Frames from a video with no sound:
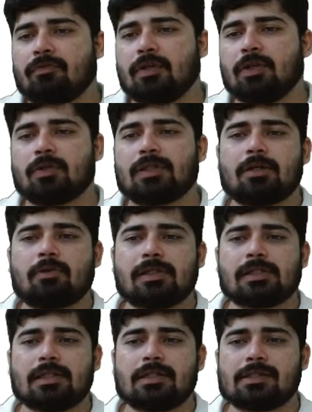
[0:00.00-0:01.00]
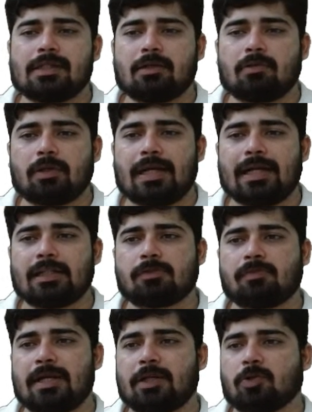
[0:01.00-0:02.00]
know the equation, it is equal to
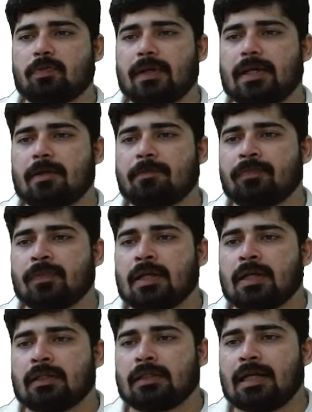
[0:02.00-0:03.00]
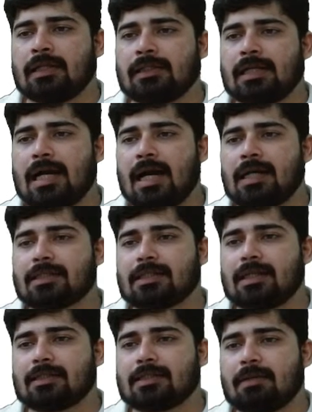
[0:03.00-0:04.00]
nh by 2 pi. Then they asked
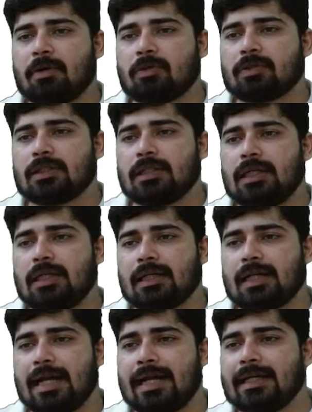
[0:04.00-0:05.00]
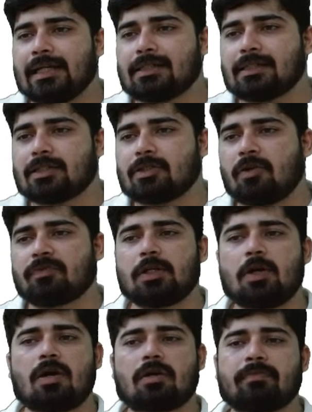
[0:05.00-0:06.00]
us about the radius of the
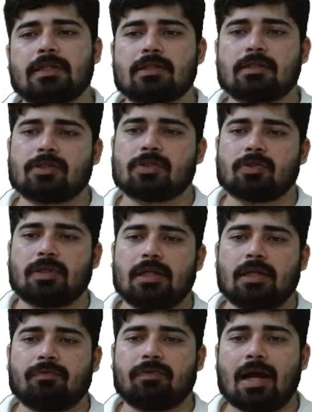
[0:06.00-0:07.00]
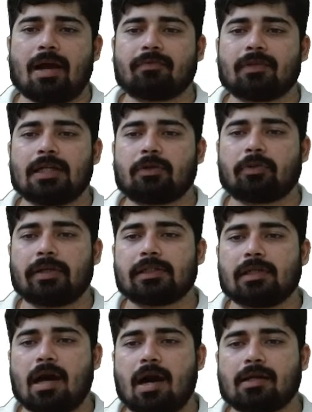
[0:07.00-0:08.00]
orbit. So, here we have the
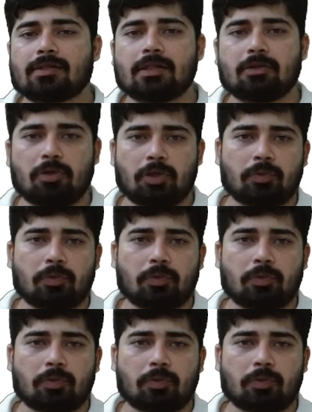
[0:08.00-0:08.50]
equation r is equal to